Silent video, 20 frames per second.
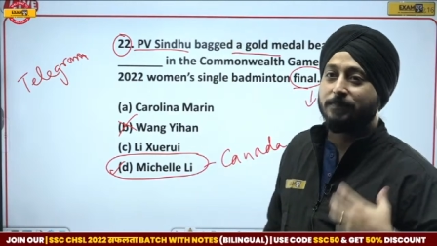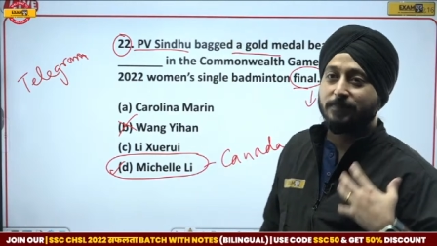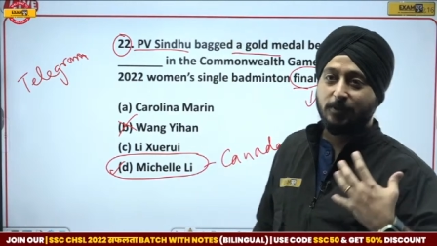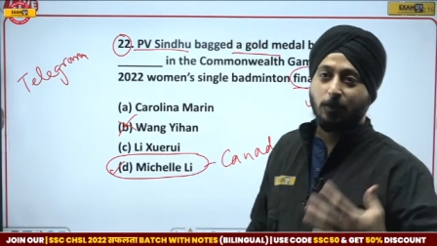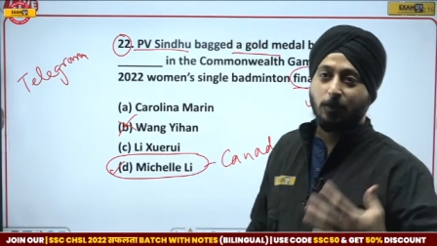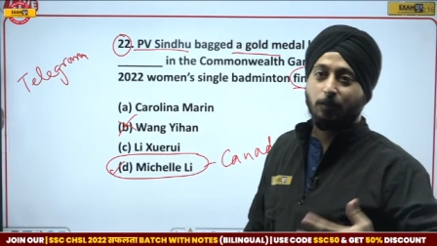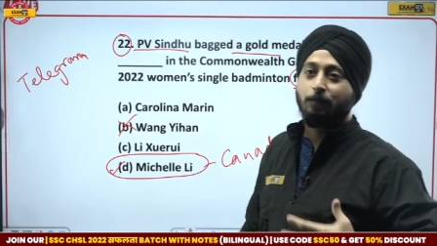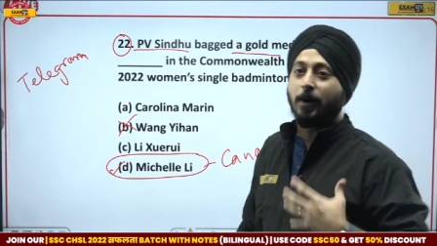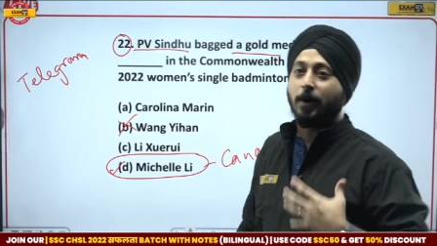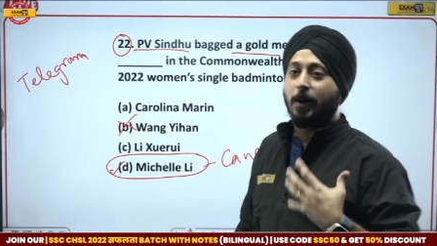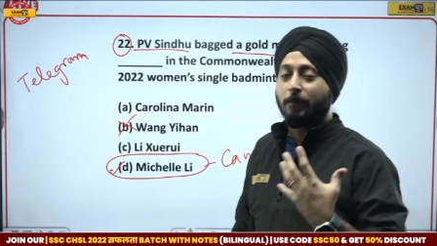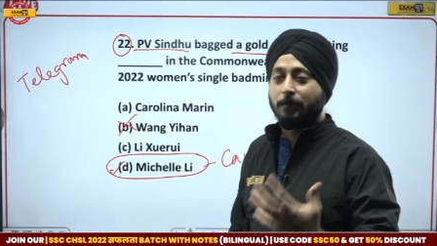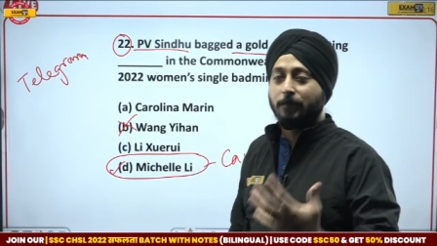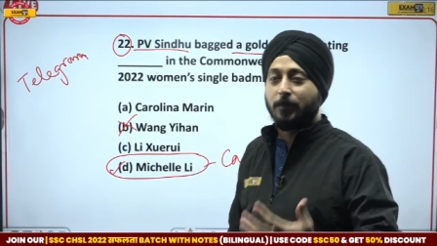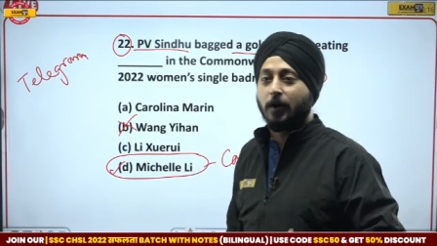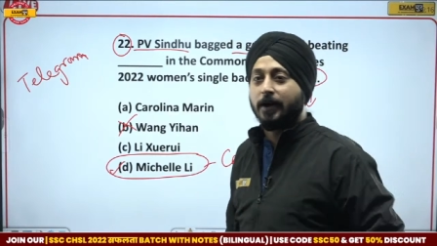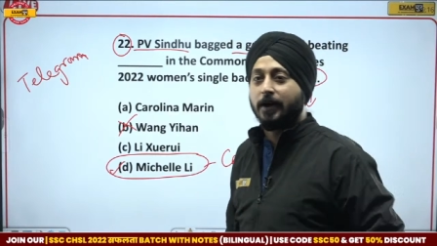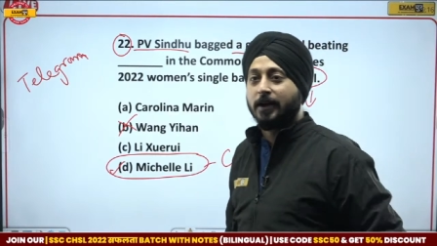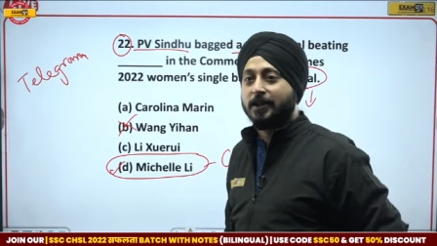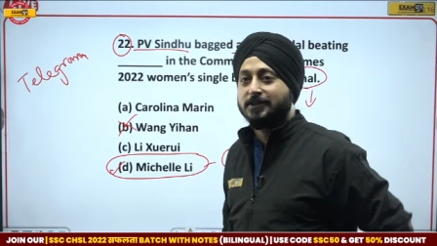you pump
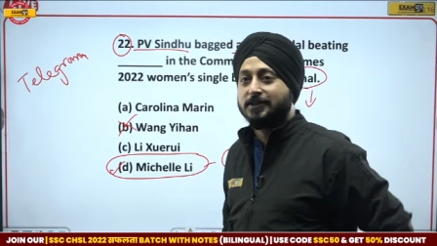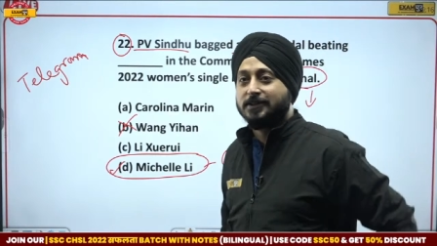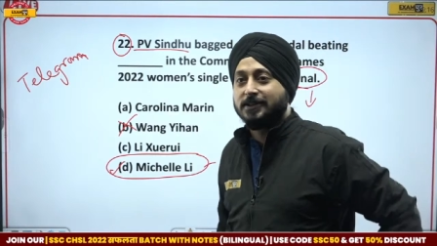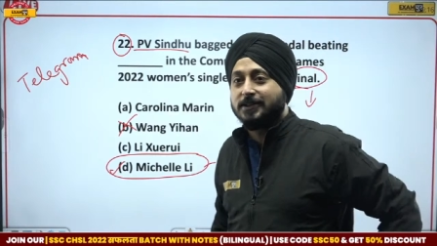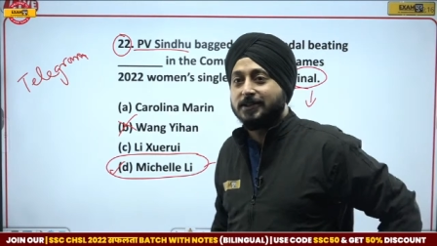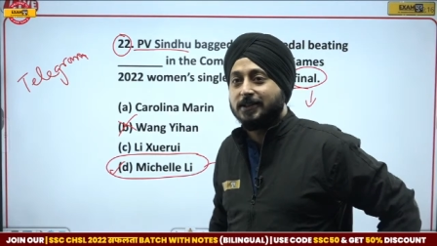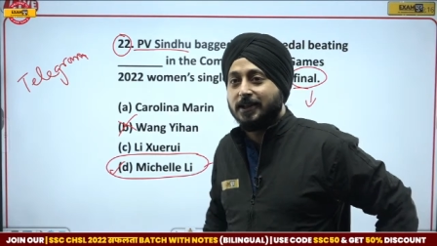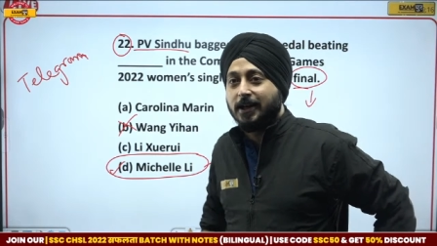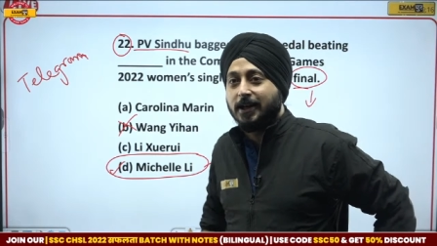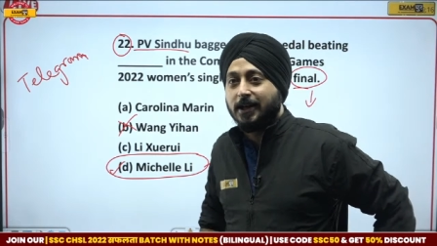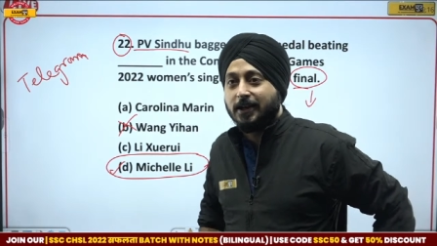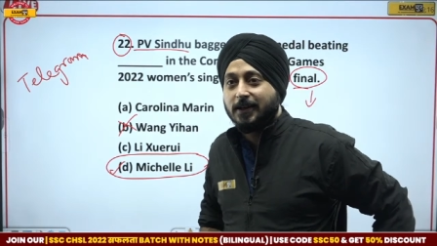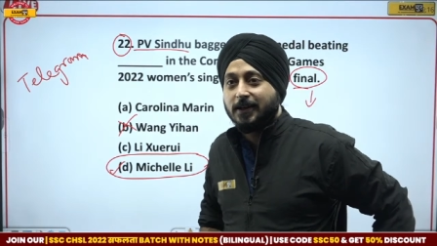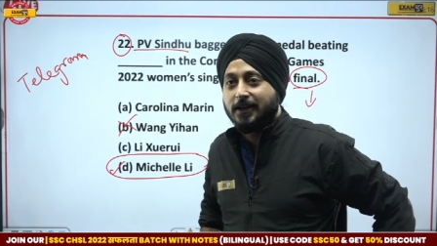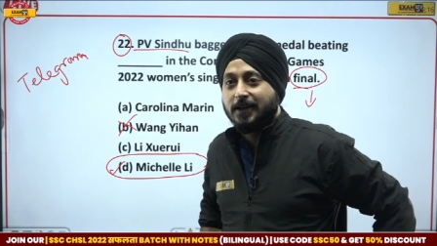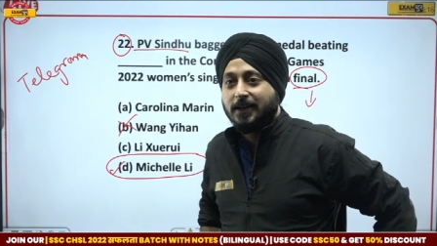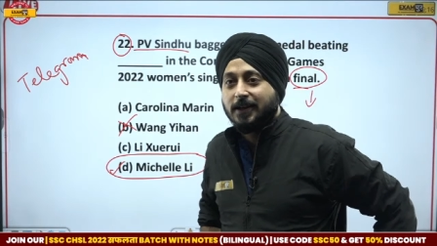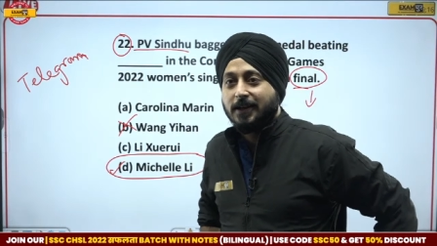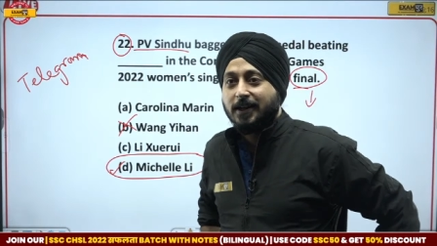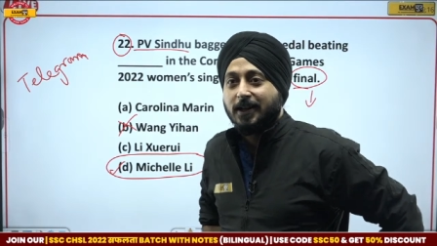your energy. Yeah.
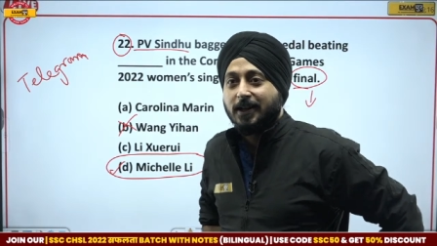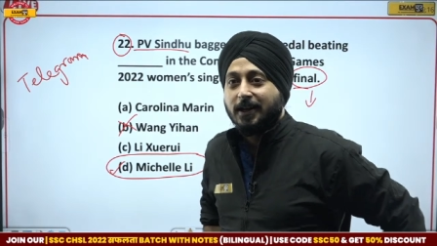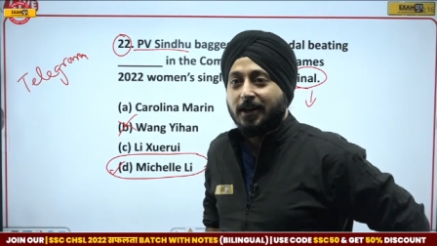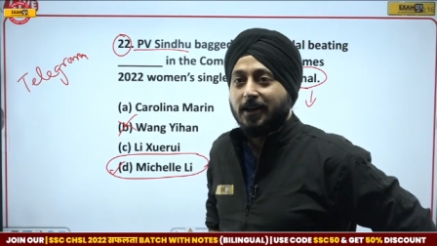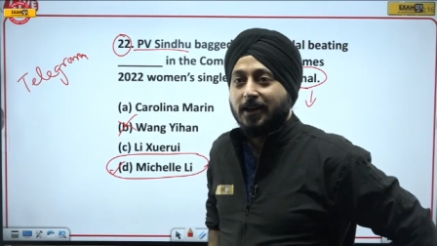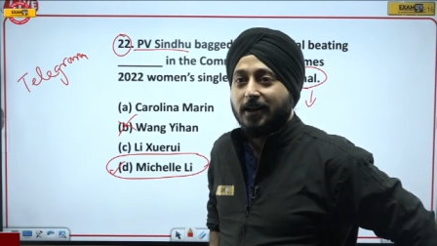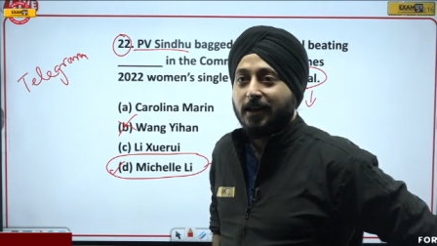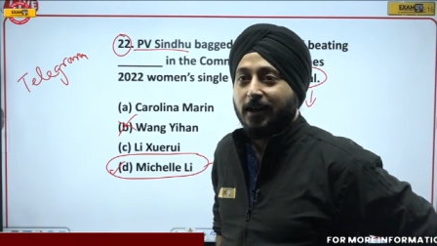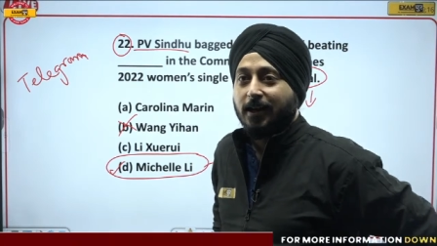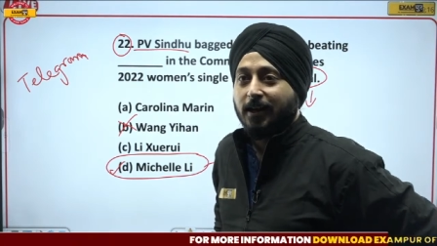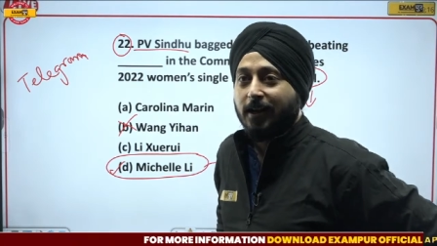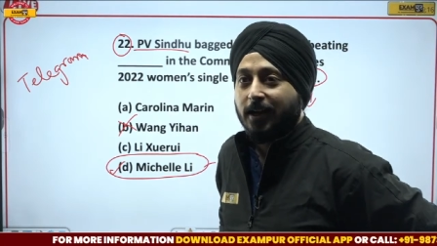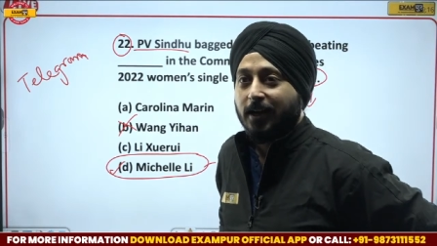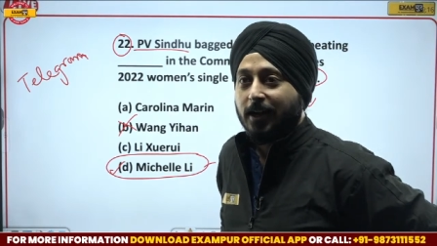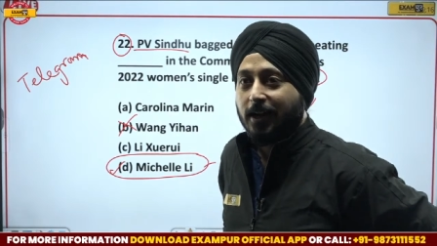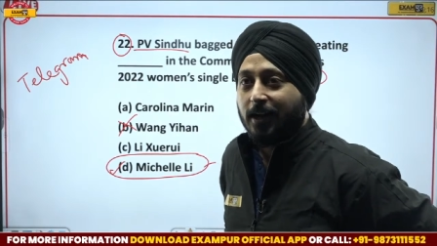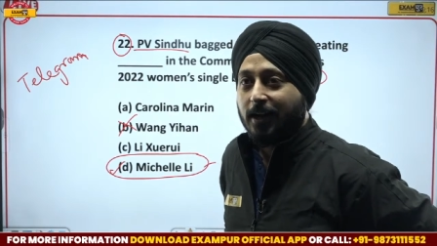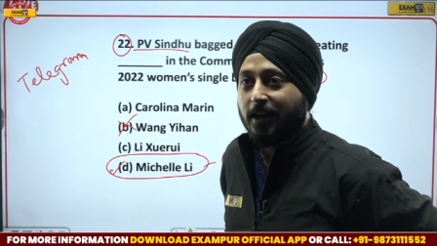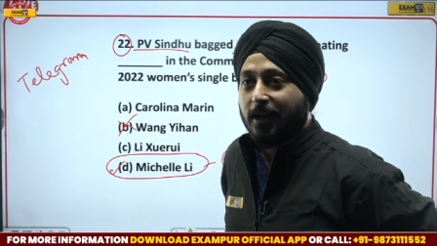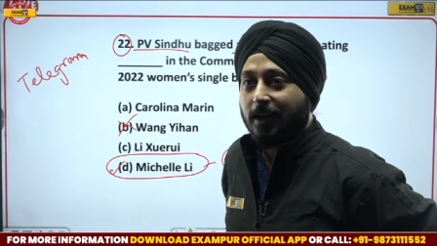
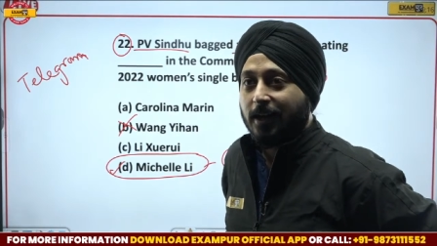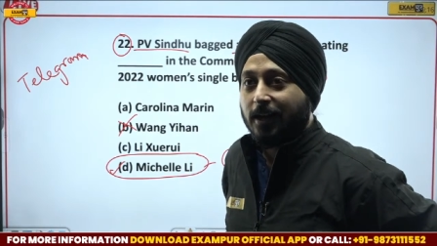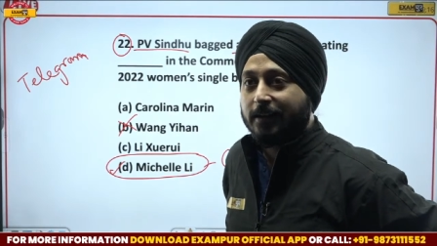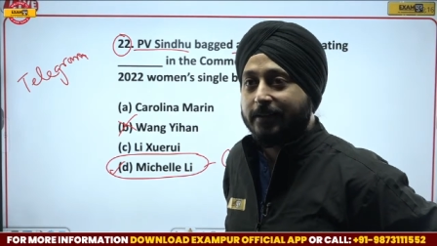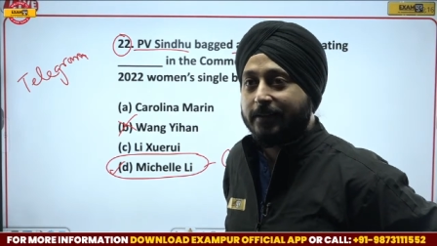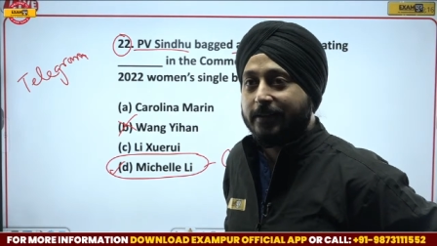Uh,